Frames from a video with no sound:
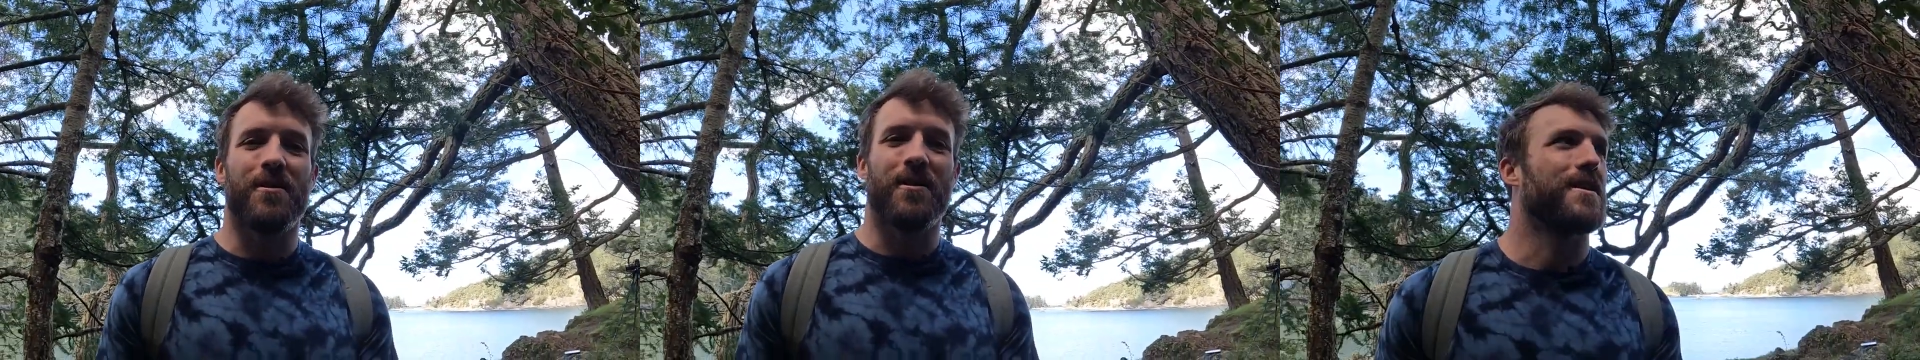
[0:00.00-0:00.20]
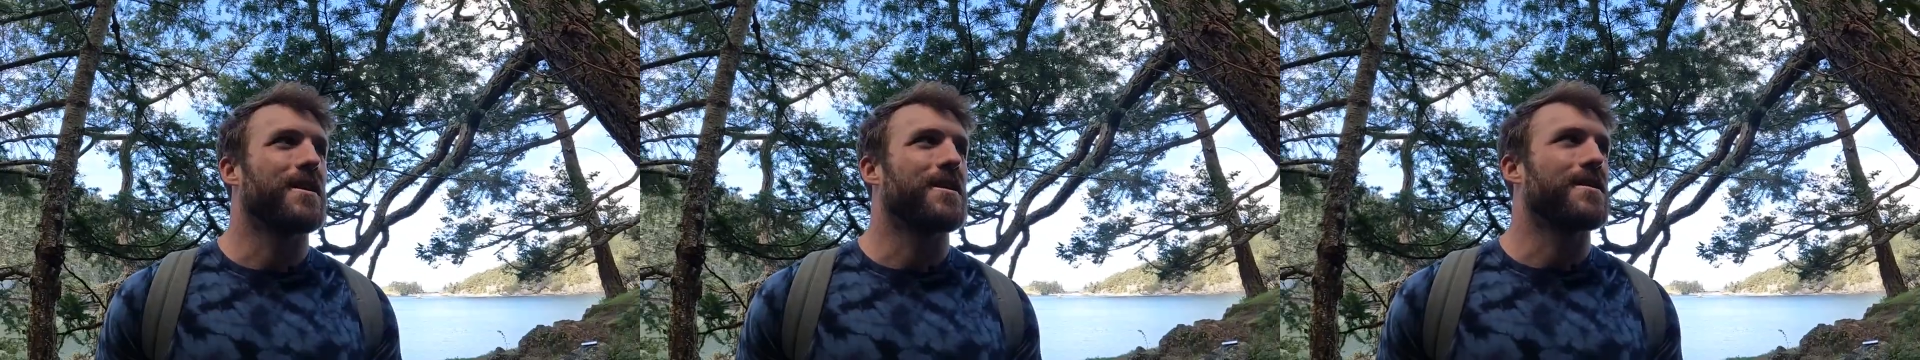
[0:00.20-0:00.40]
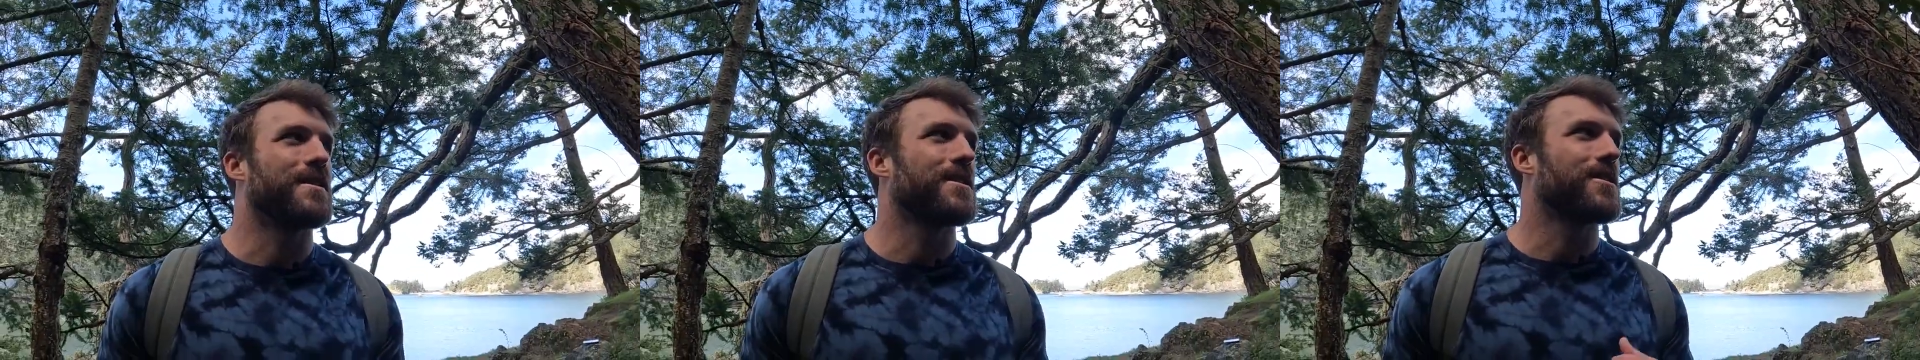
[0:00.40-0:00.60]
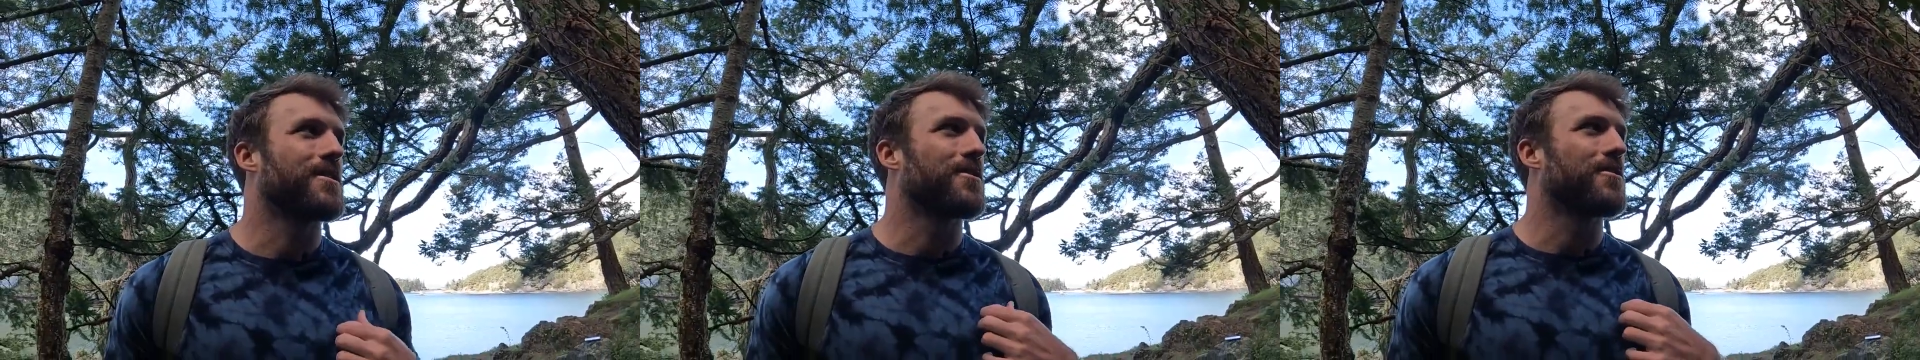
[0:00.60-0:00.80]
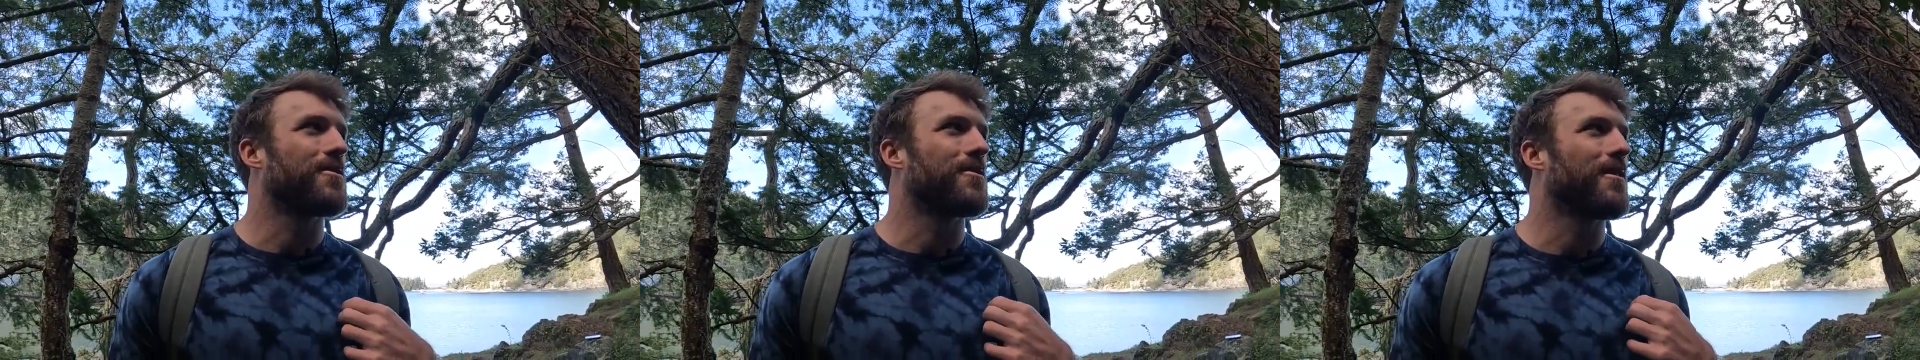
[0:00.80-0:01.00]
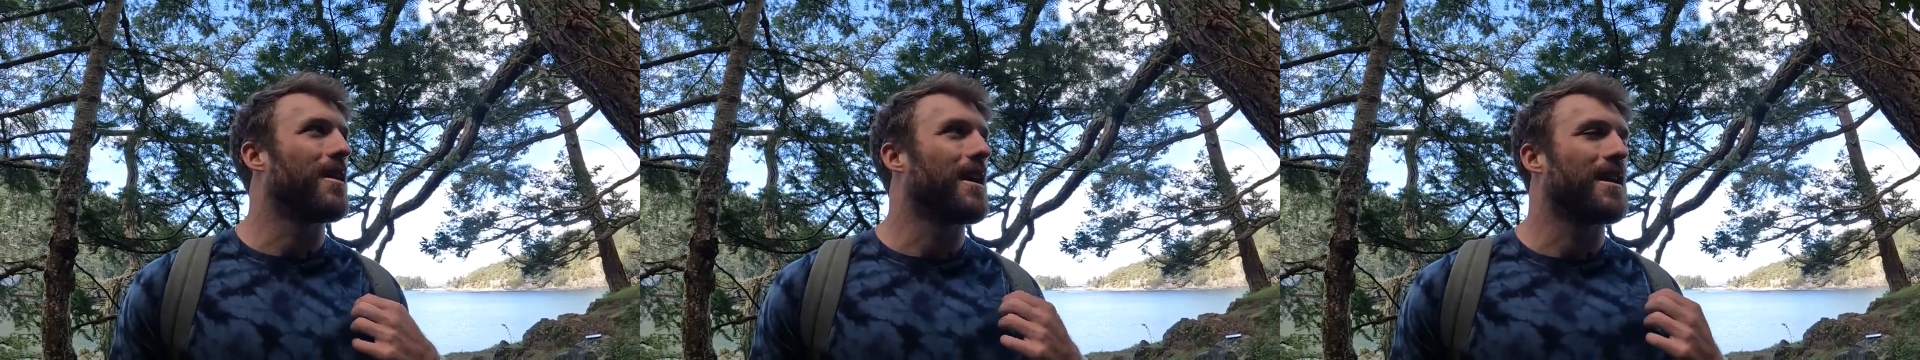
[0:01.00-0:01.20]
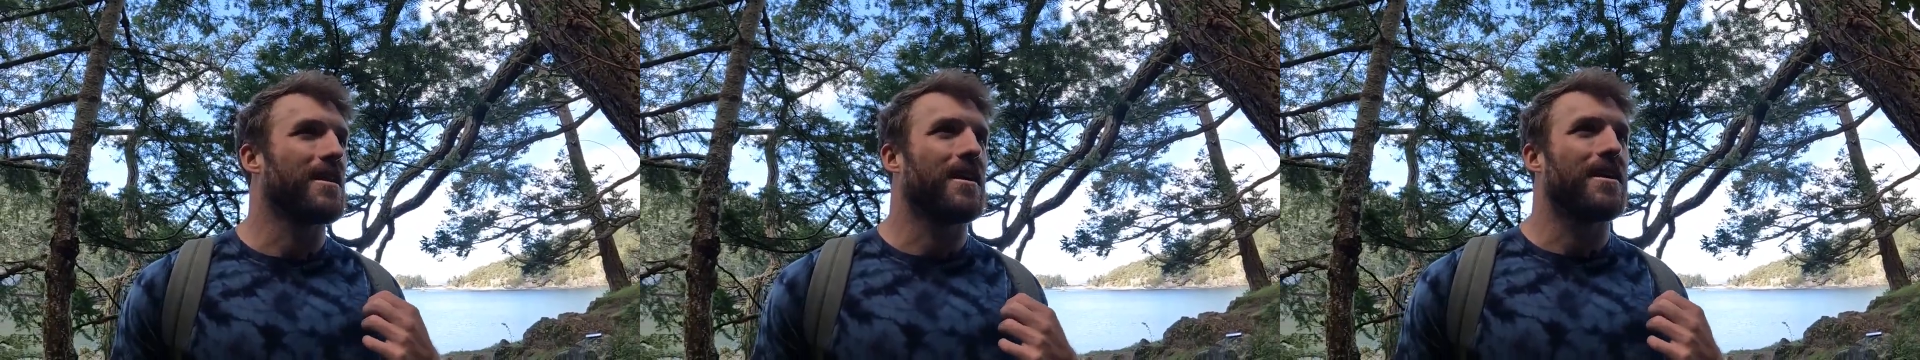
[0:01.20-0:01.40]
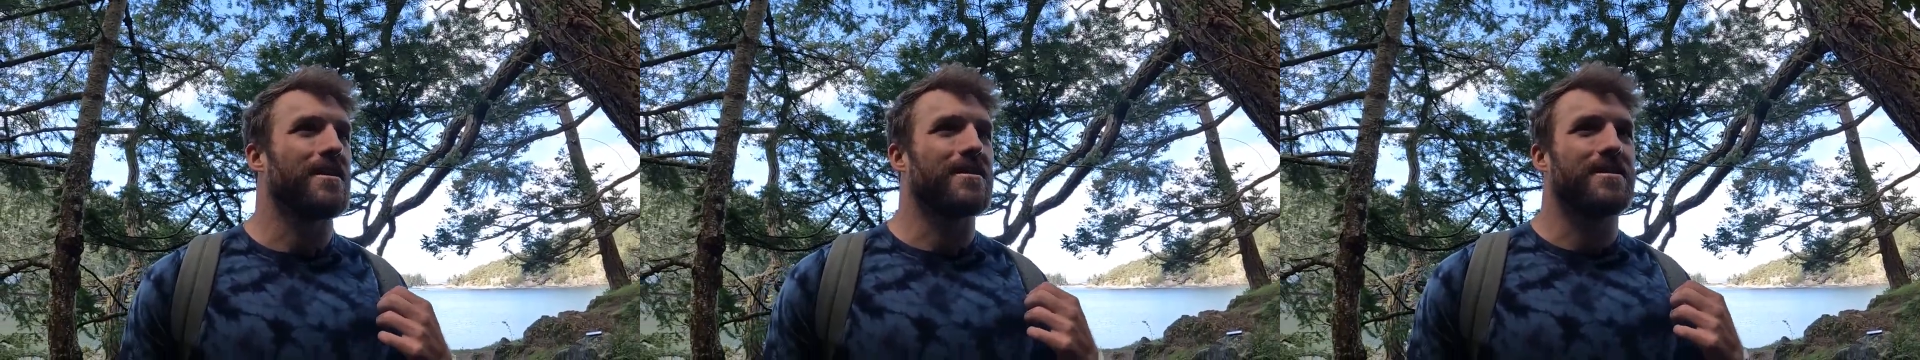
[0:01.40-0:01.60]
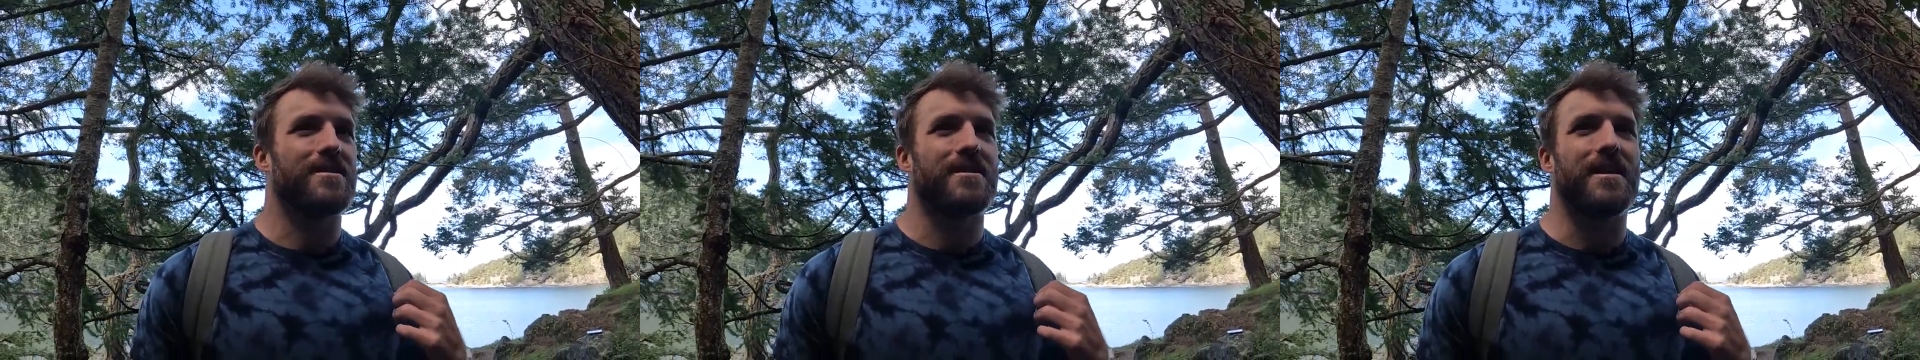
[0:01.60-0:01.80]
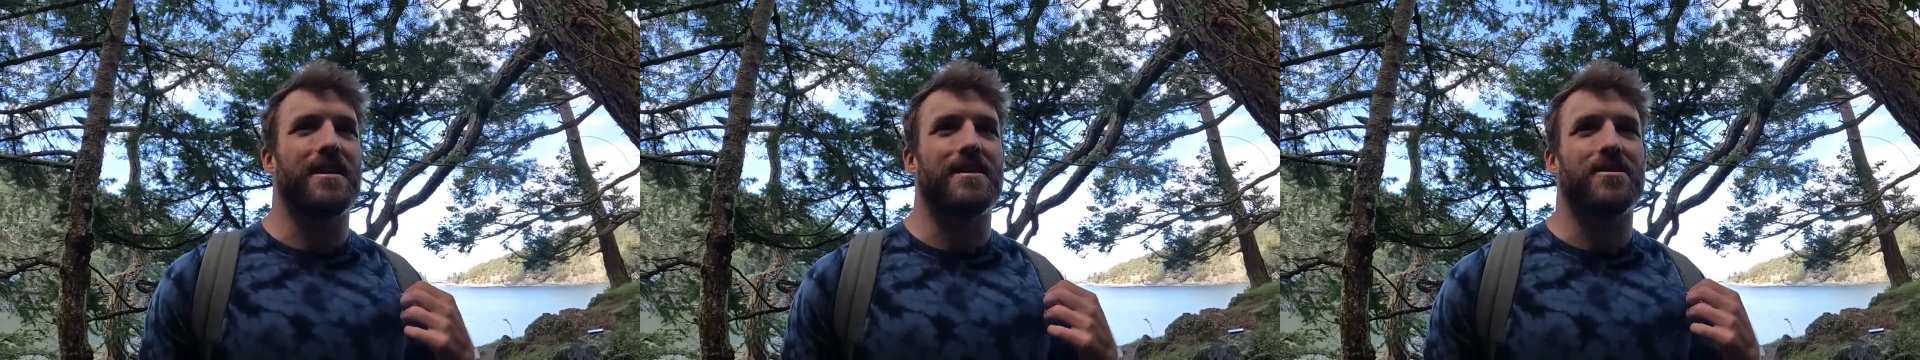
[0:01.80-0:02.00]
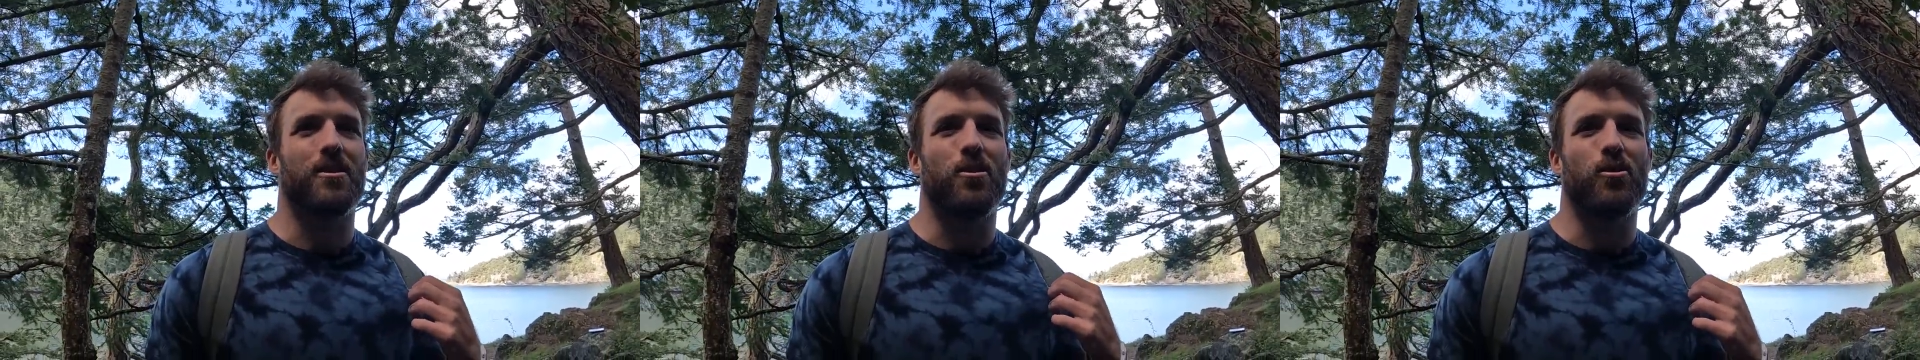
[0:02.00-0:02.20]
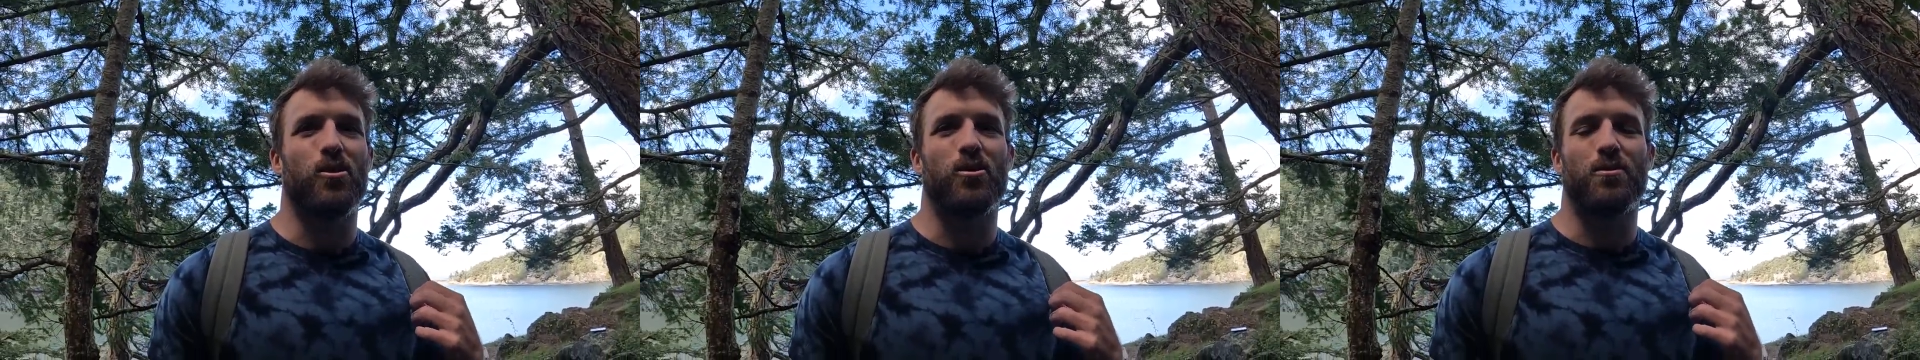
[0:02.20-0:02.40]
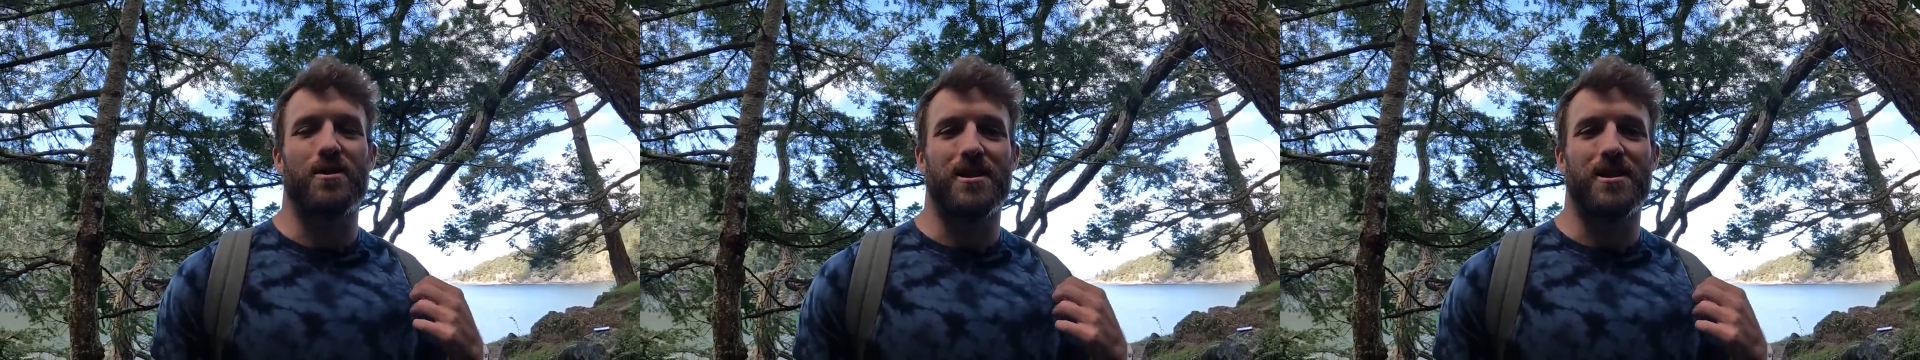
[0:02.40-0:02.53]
because this shirt highlights that it's odor